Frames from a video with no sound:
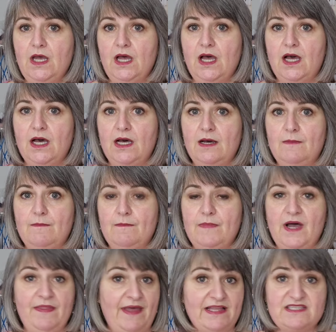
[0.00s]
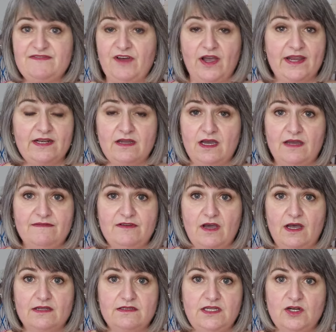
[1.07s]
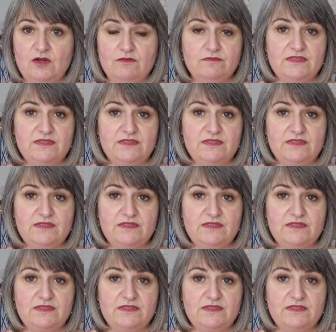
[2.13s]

Um, and that's fine. I've got, you know,